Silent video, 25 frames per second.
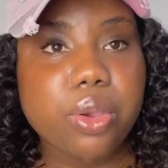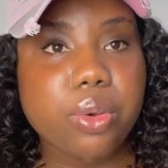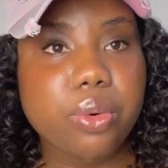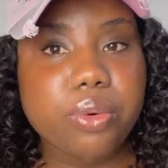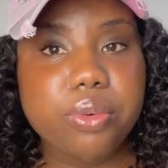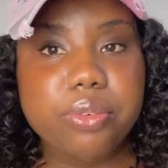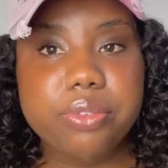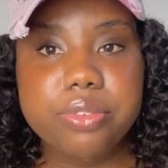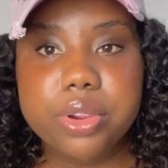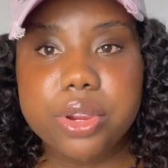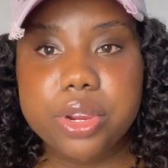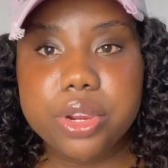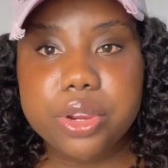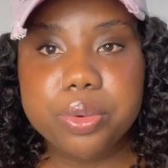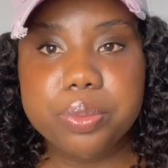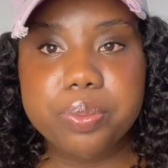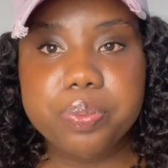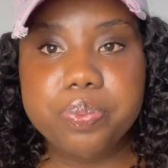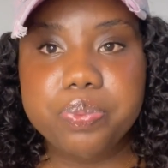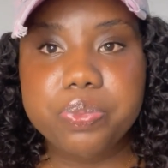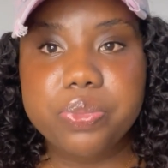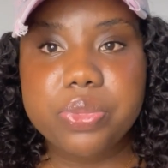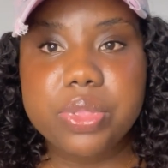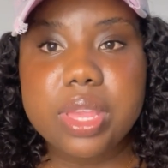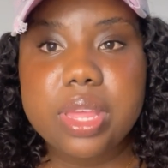over
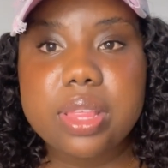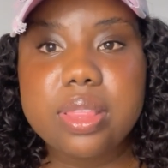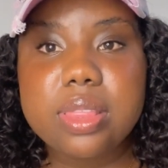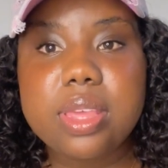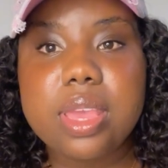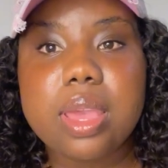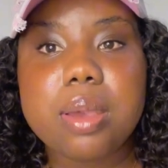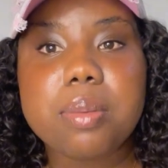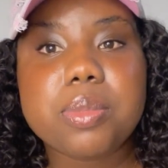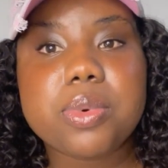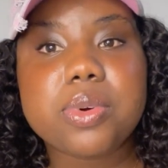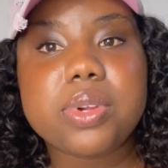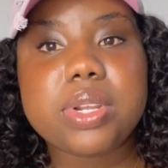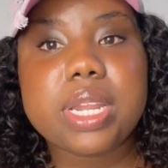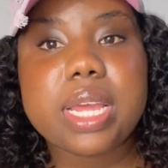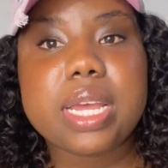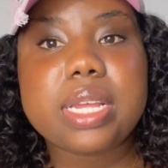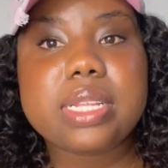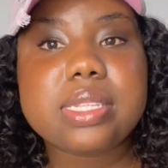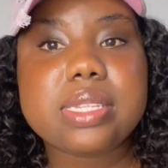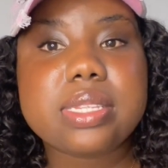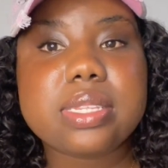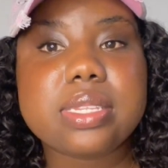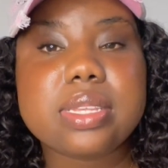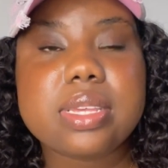the amount
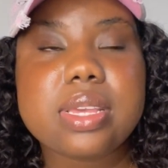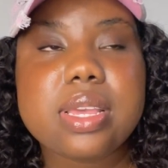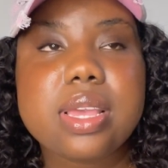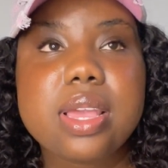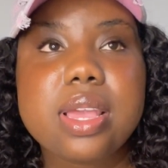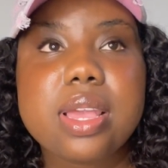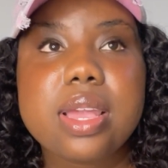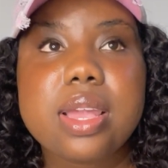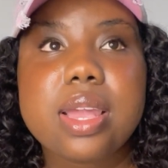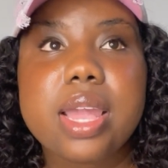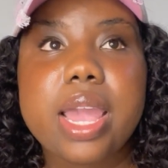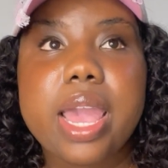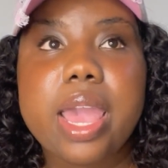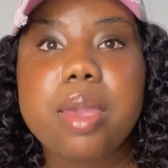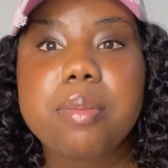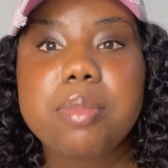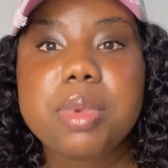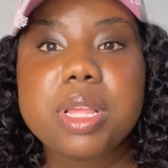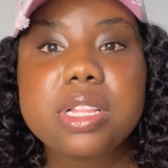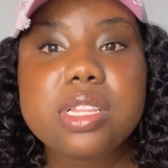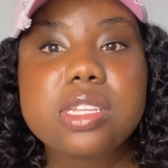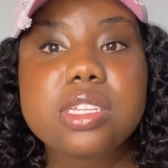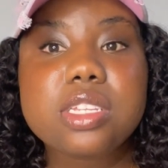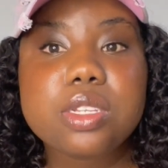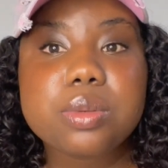that's I'm
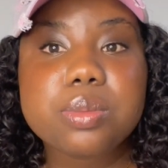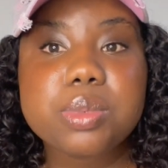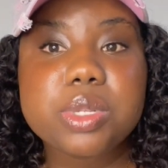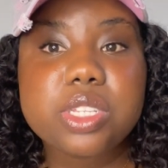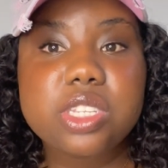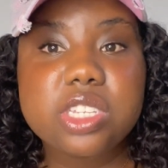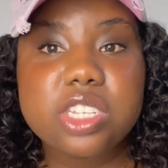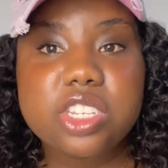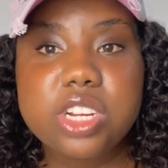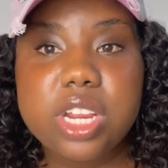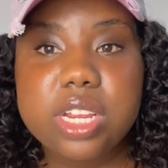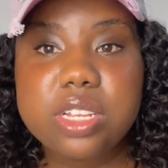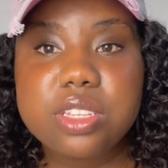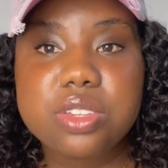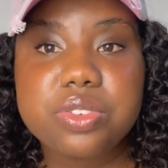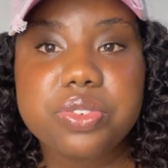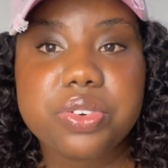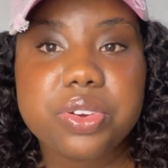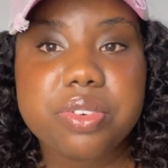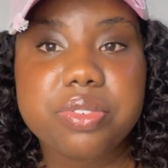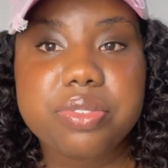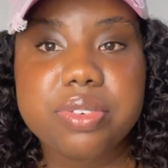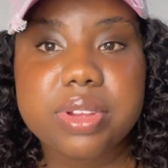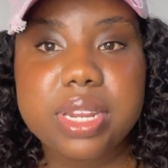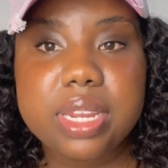eligible to
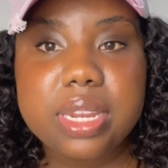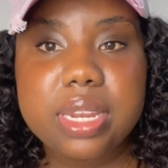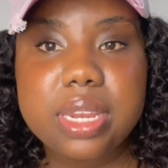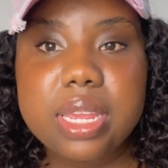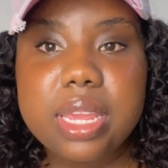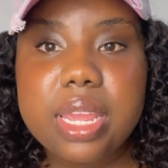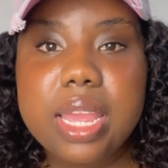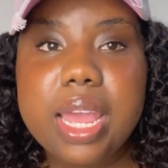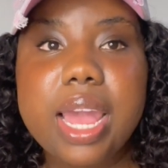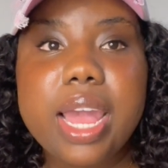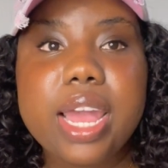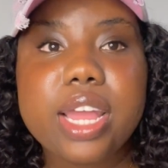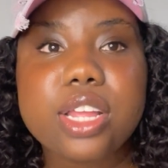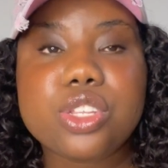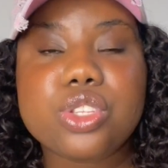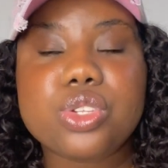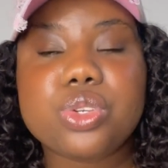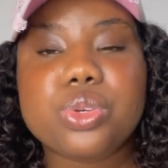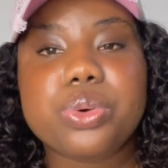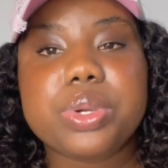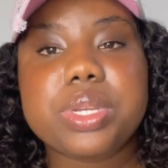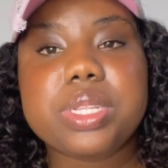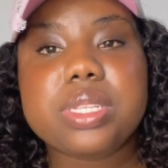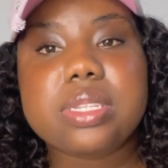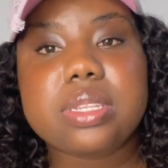transfer for the day, I had to
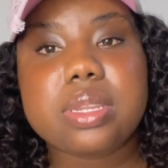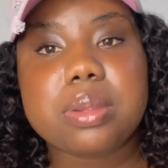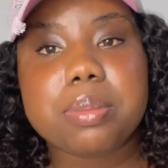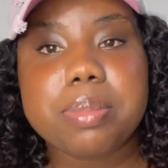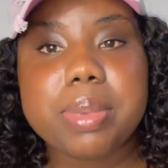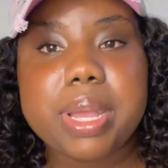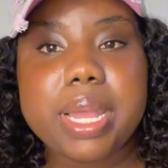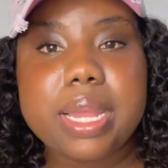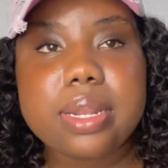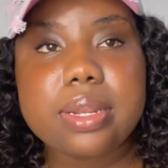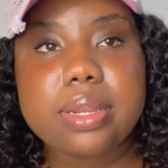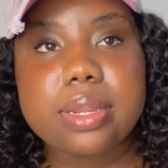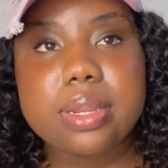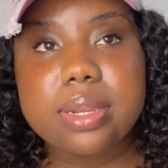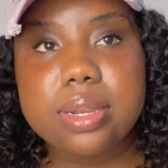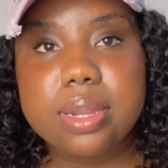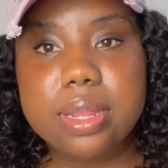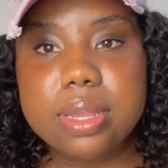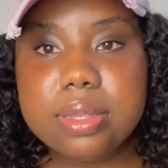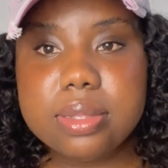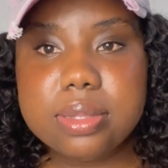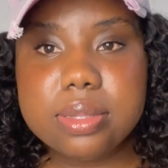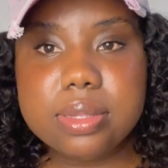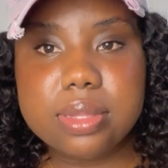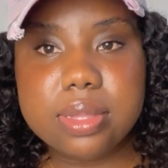go into the bank the
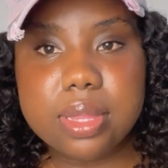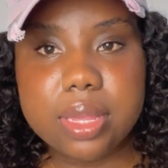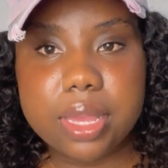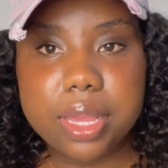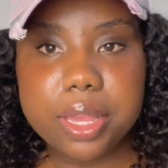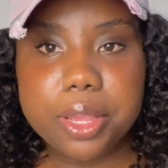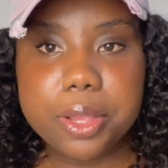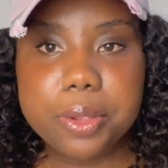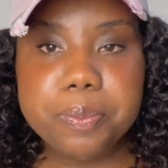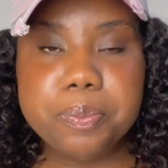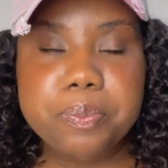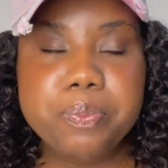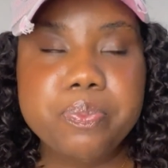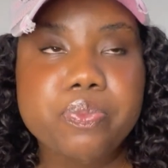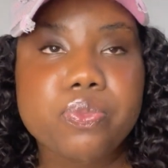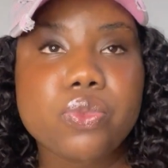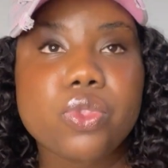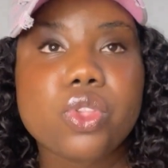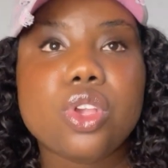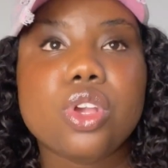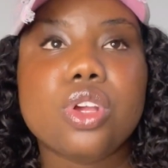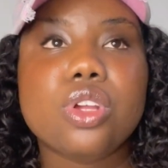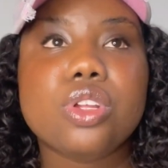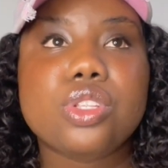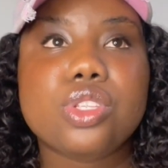next day
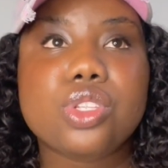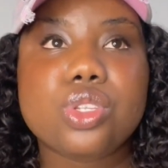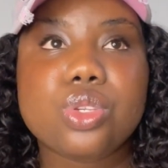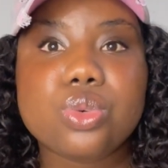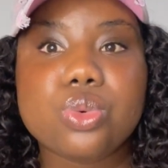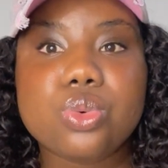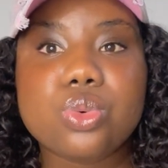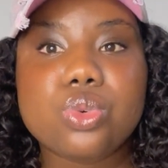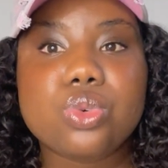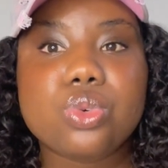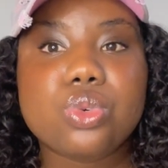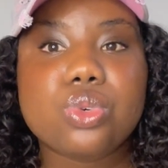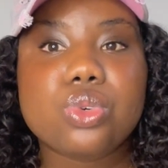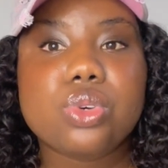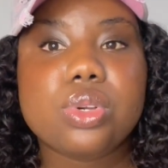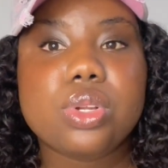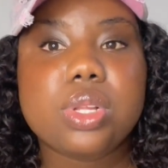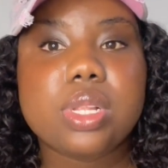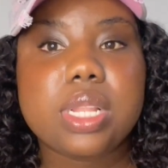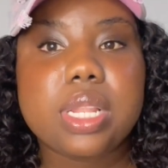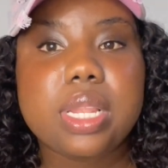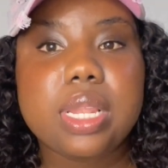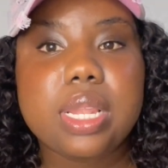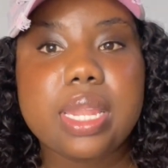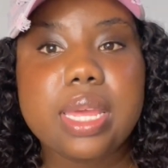to
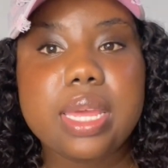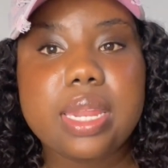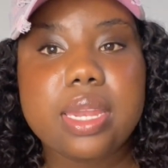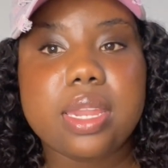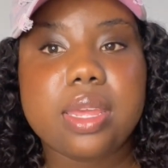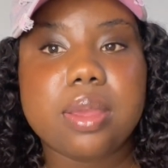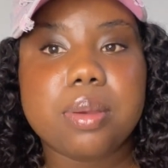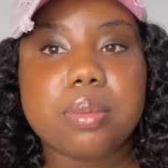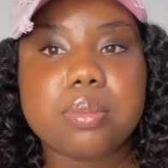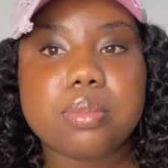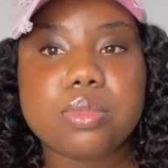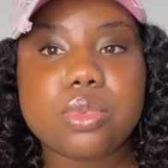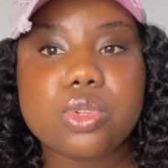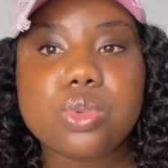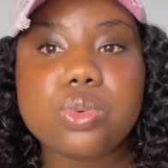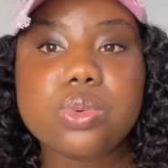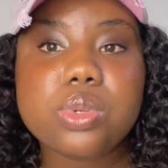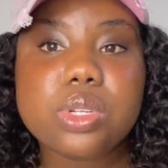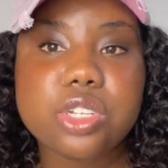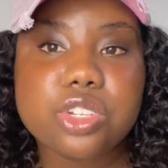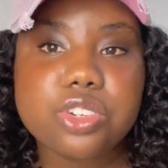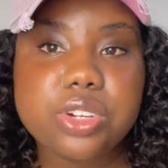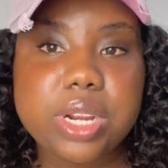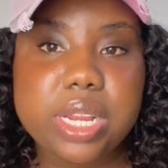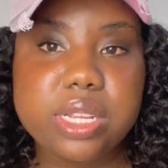let them do
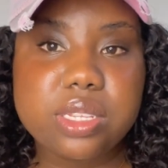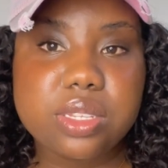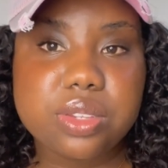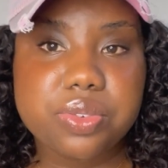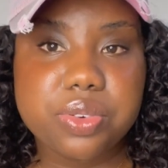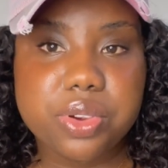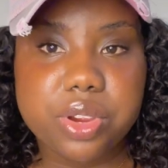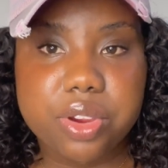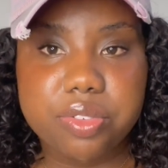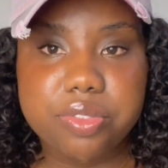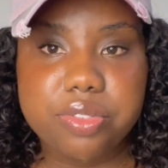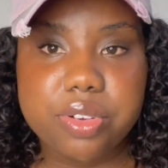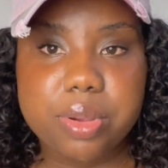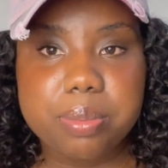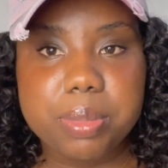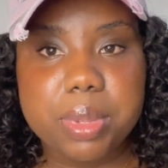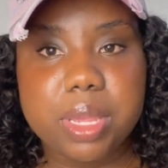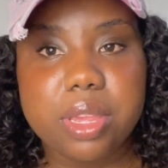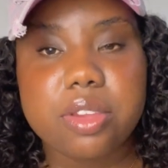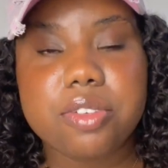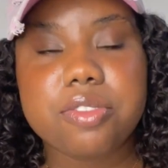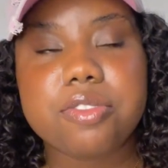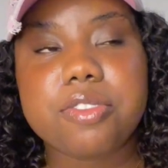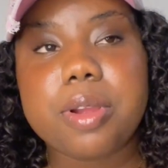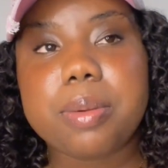the transfer for
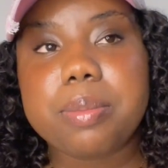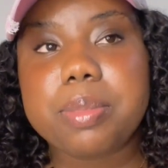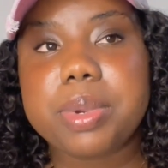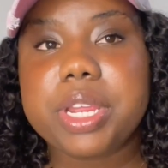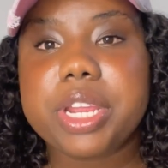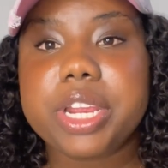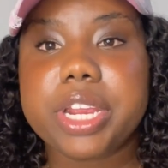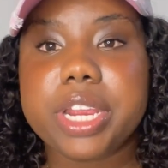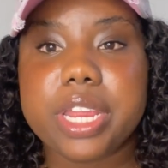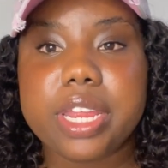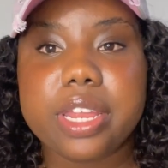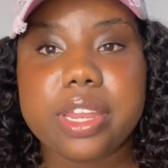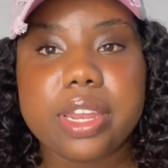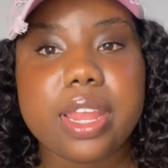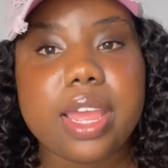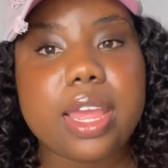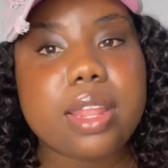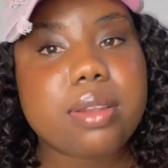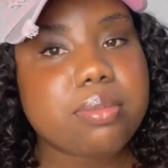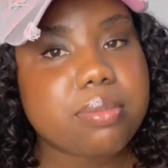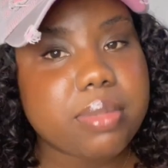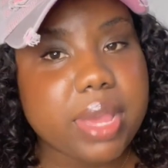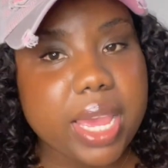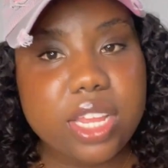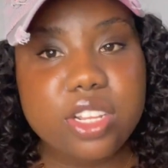me from their end.
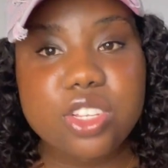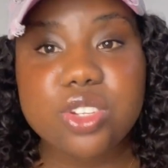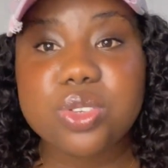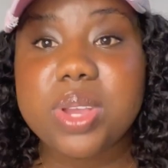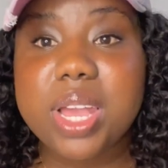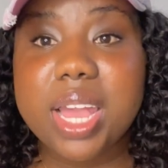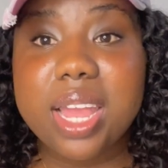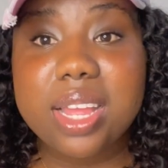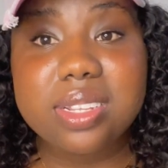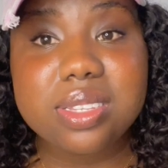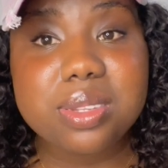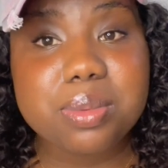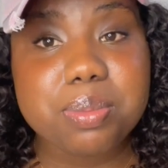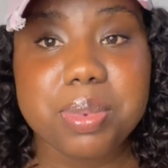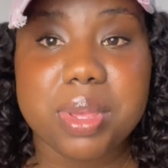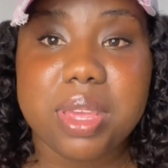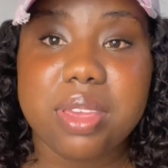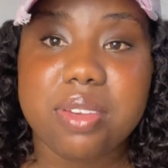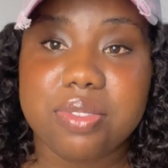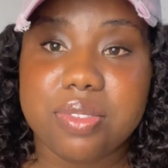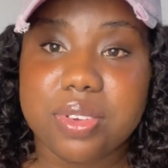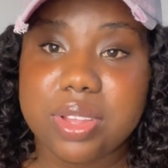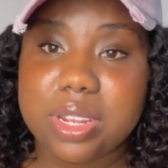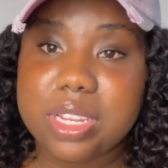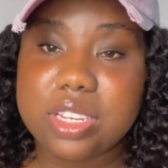And mind you, I had to pay
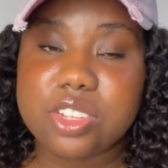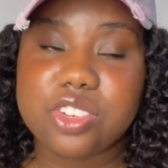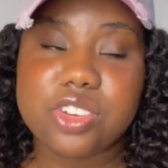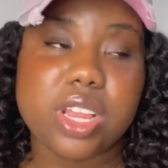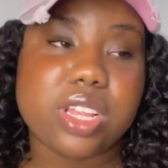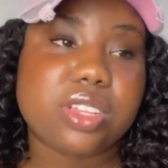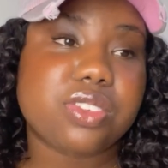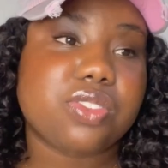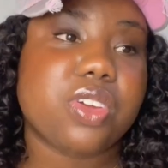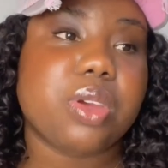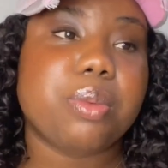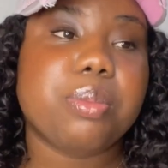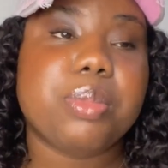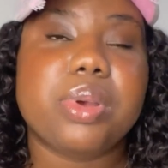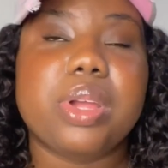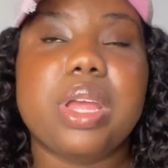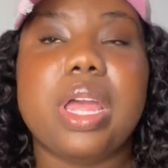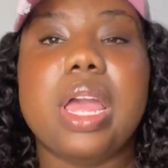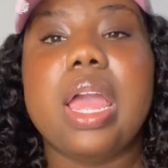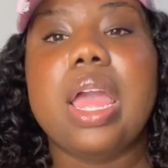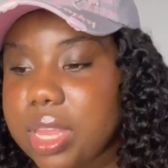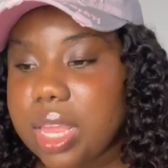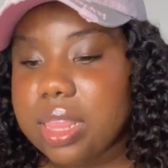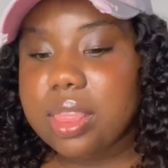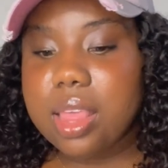for the transfer, but
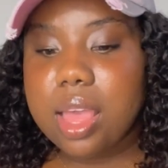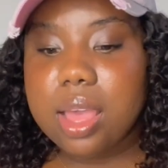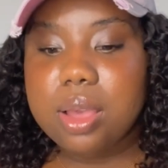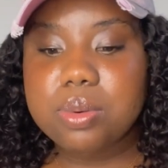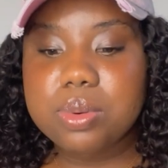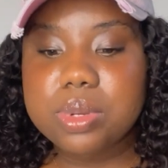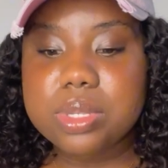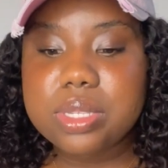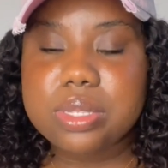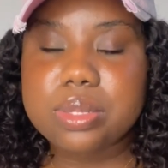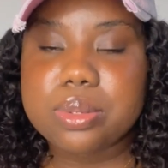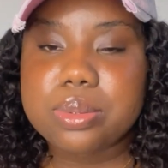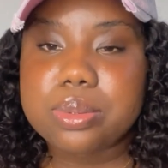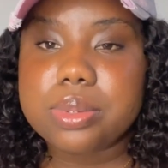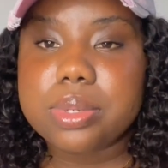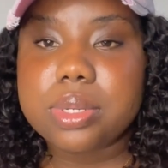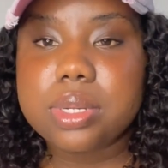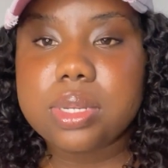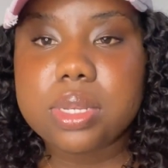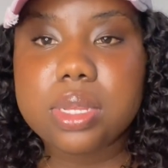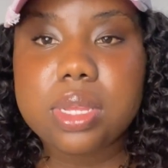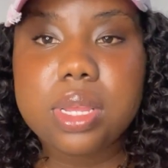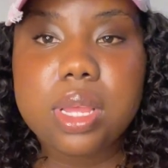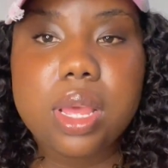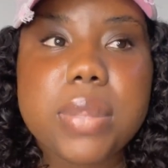that was
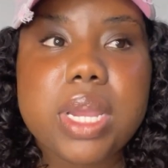good.